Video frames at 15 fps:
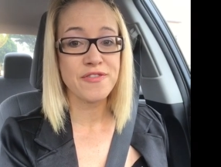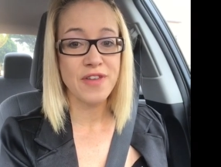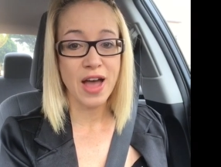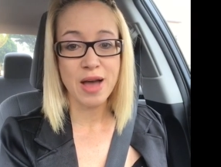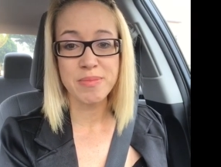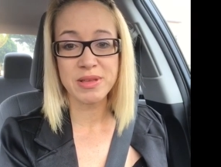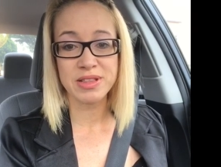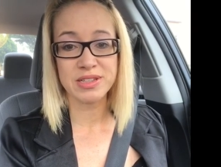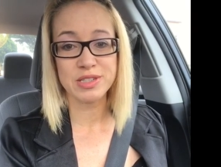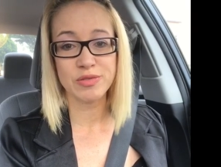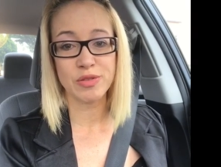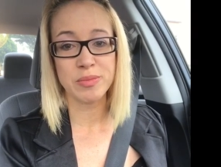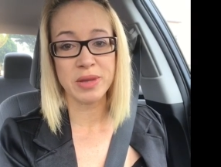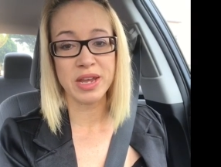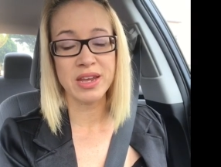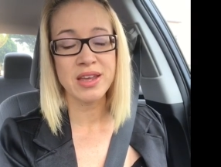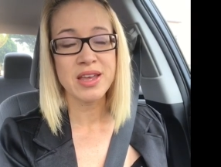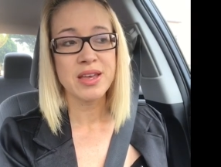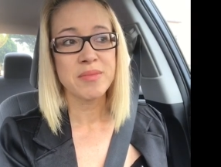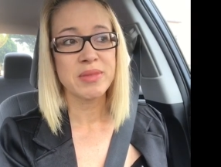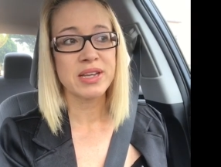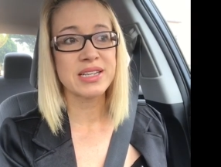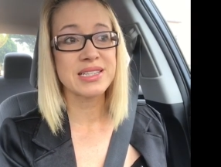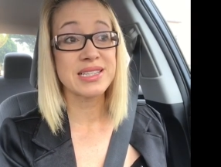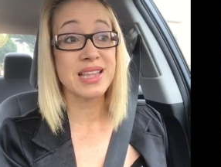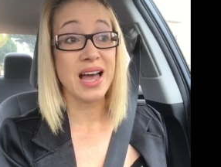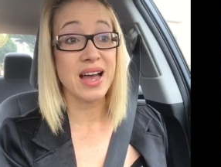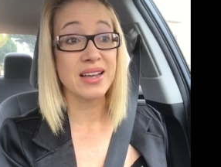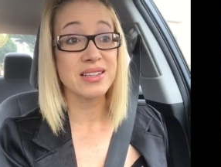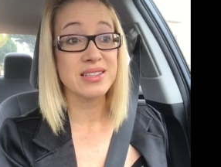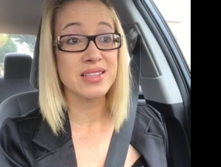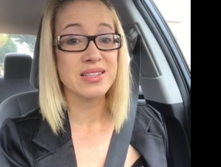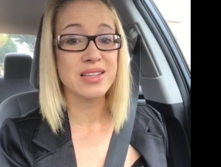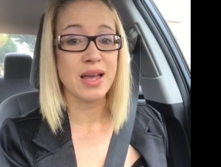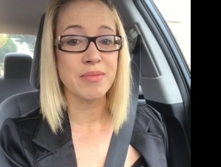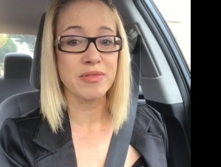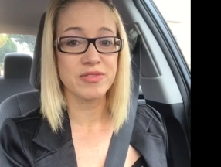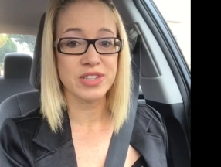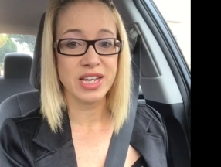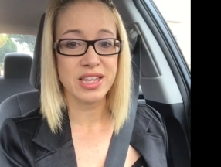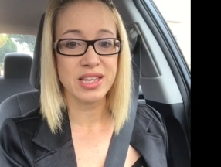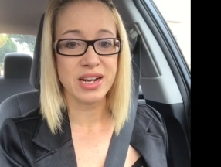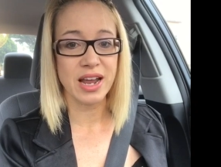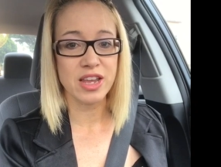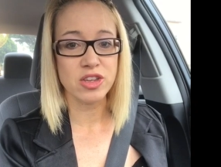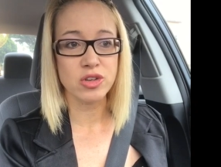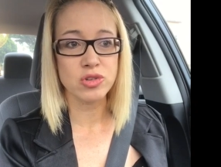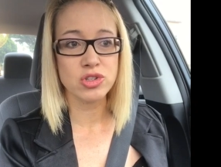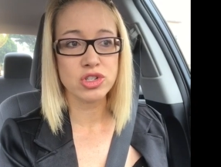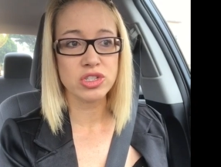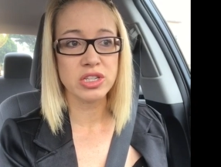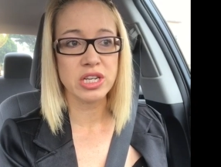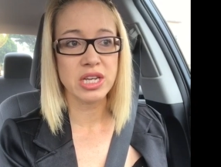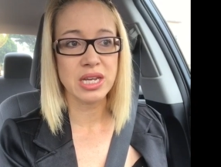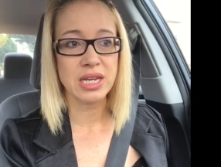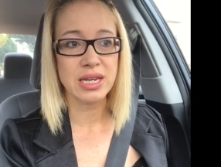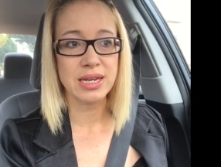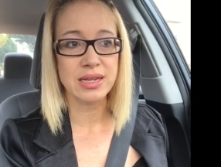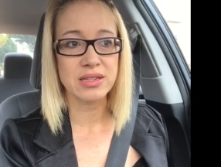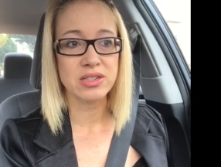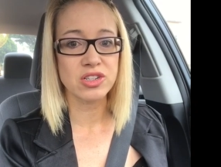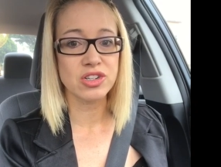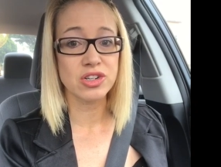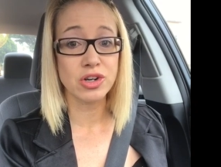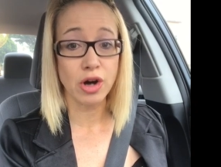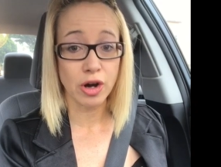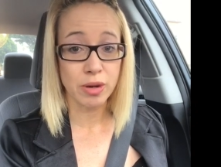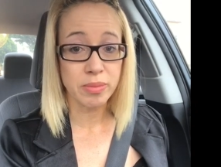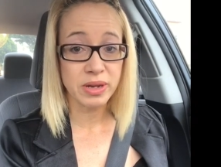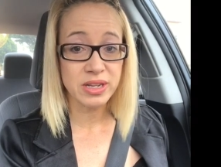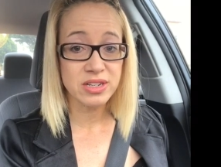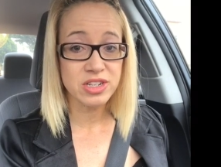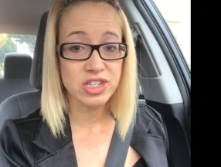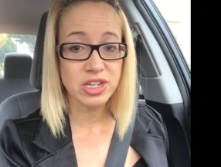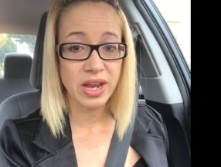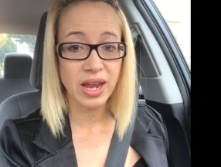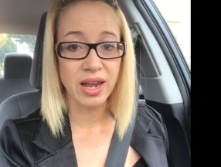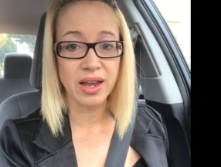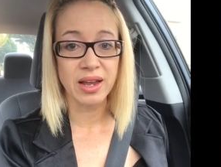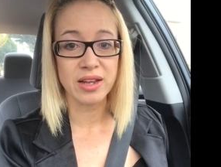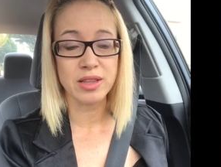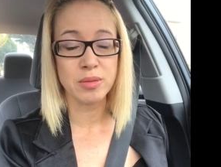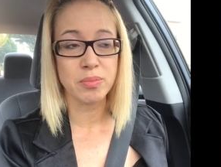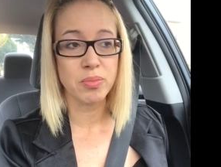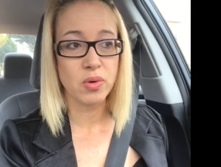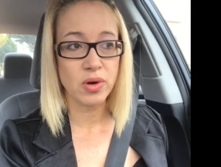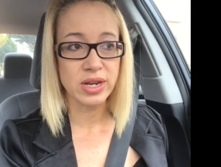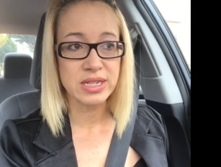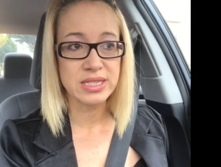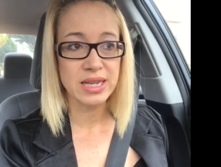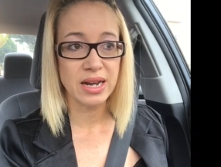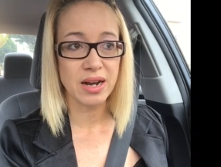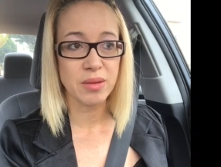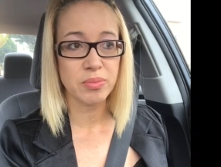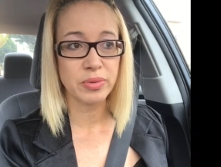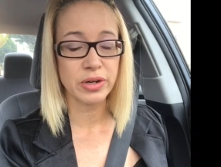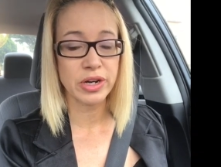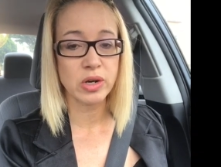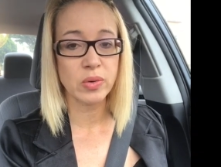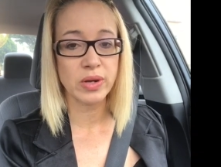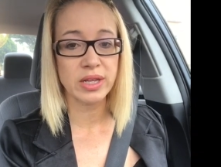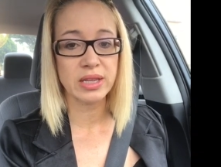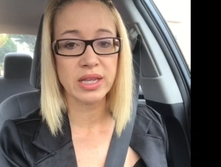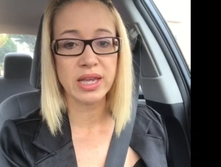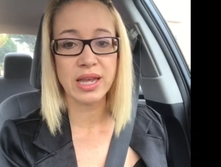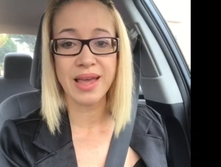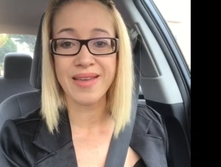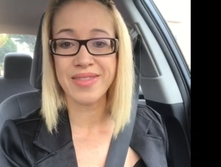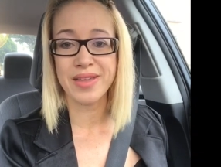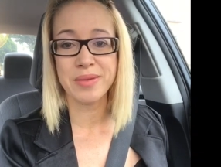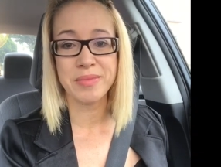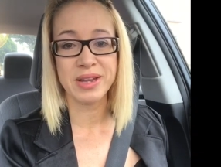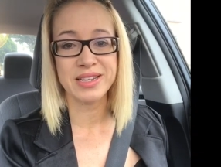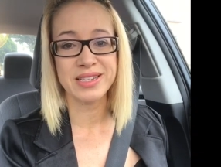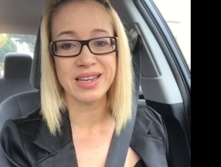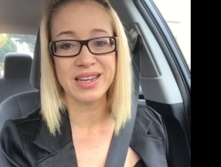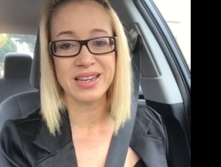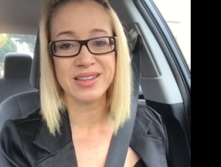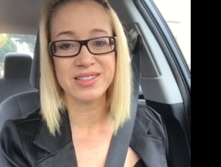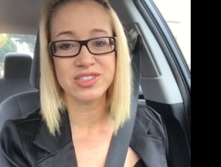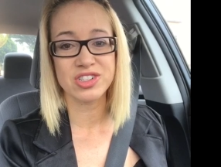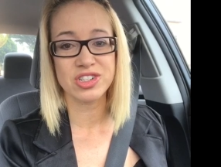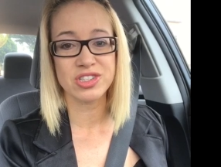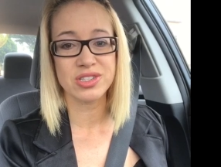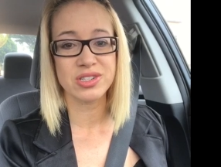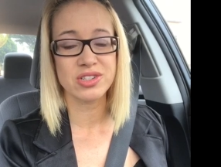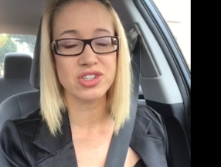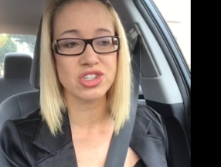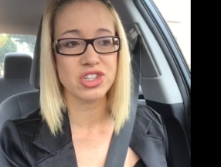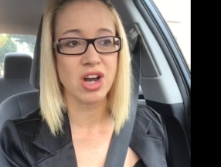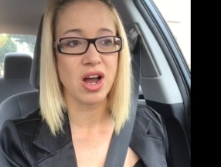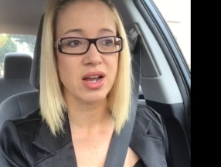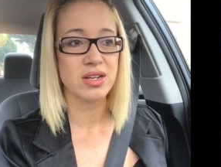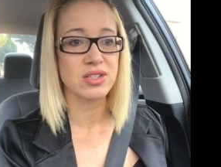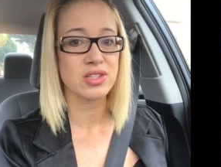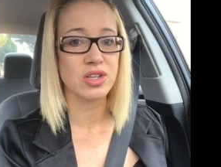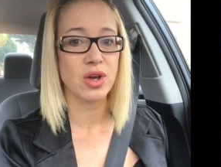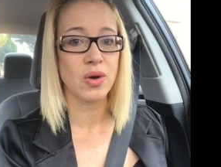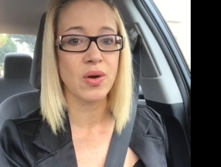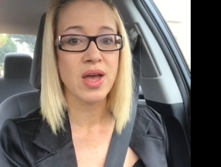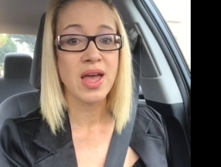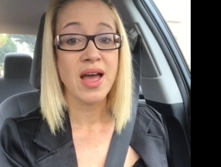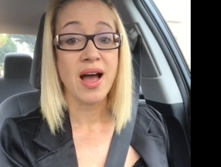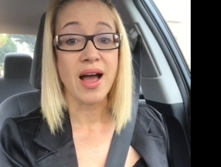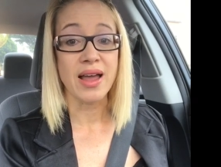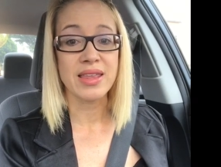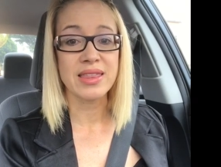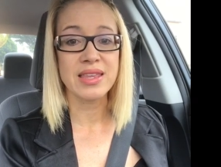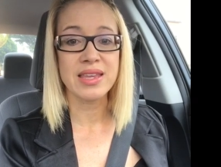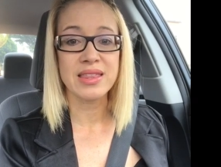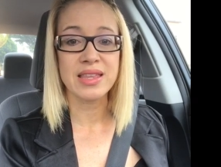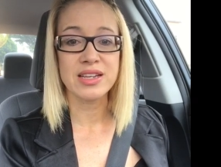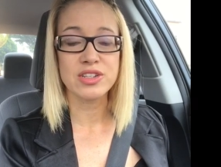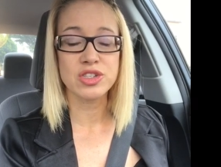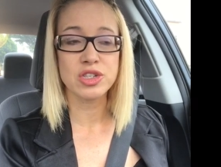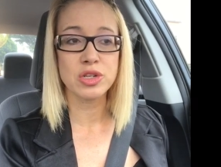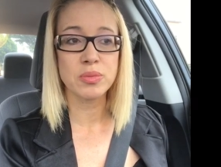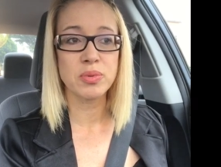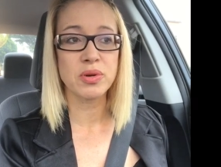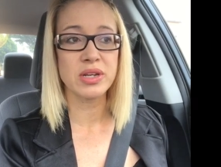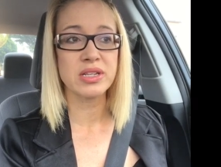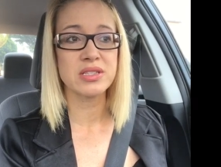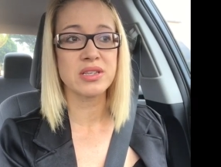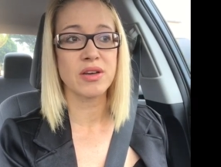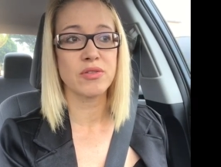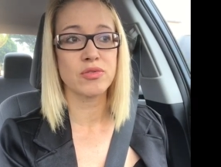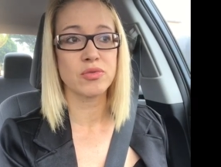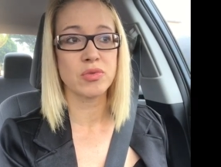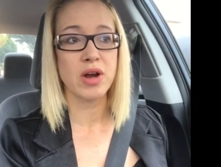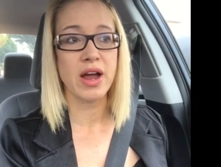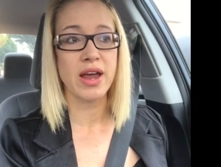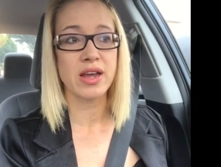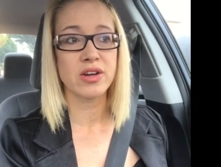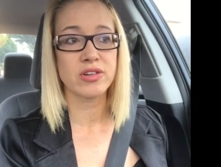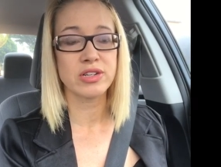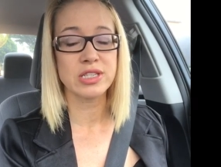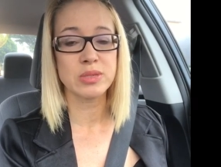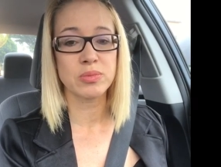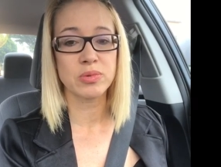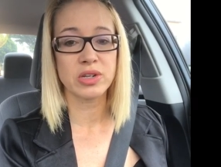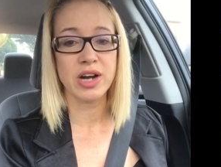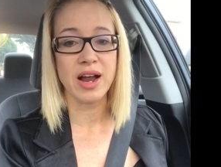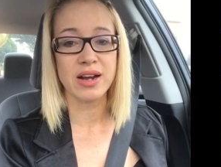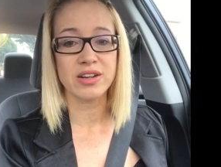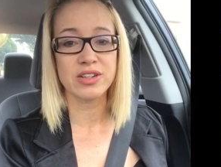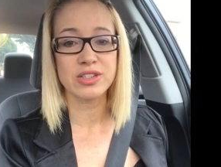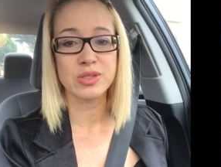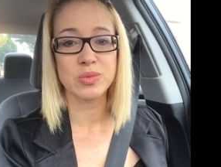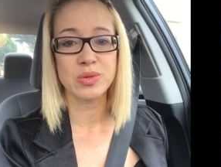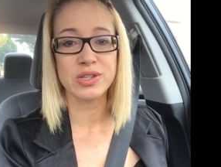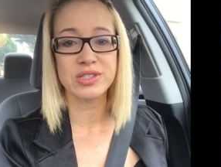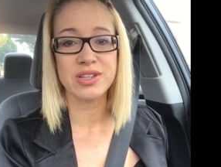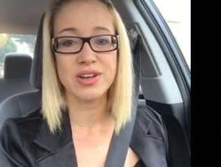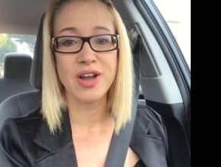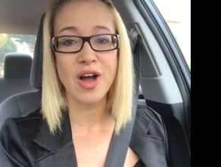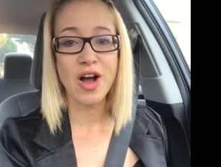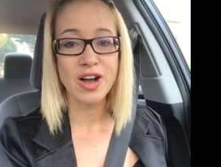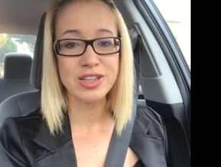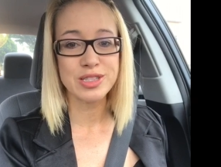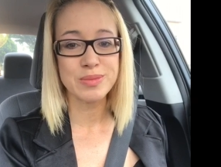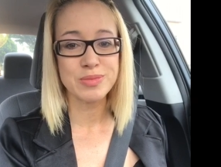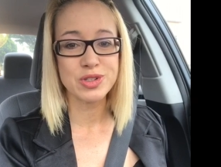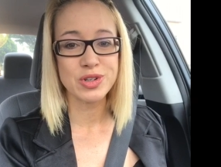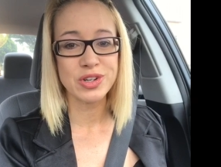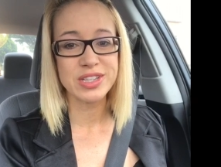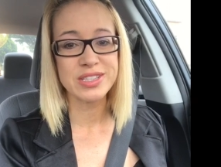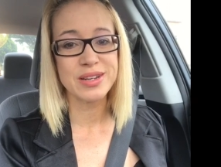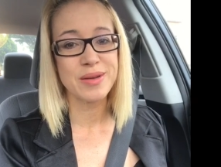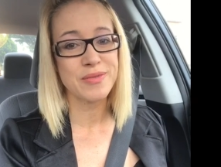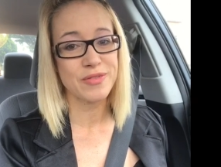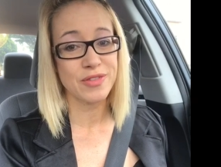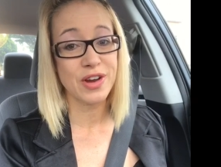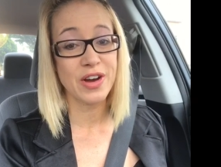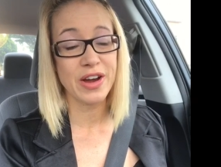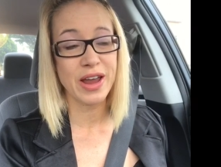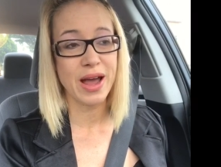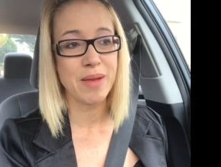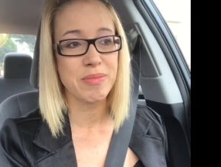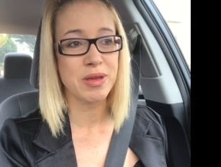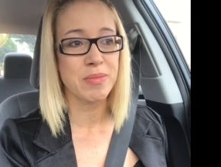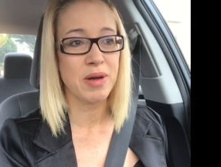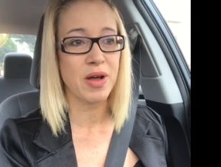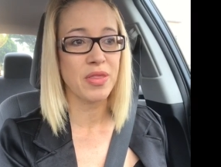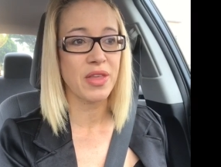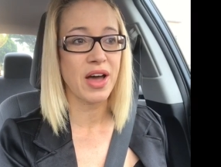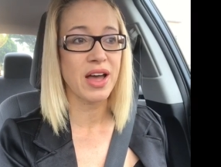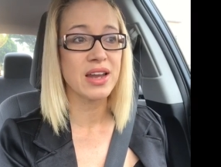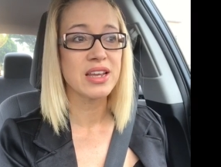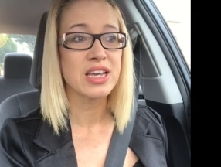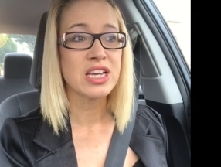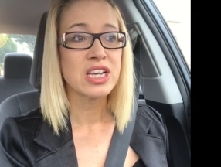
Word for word: fabulous for me because that is the time of day that I usually eat garbage and the points add up pretty quickly and then my day is just shot. So I think that two points of rye crisp crackers was an awesome choice and I'm very happy about that.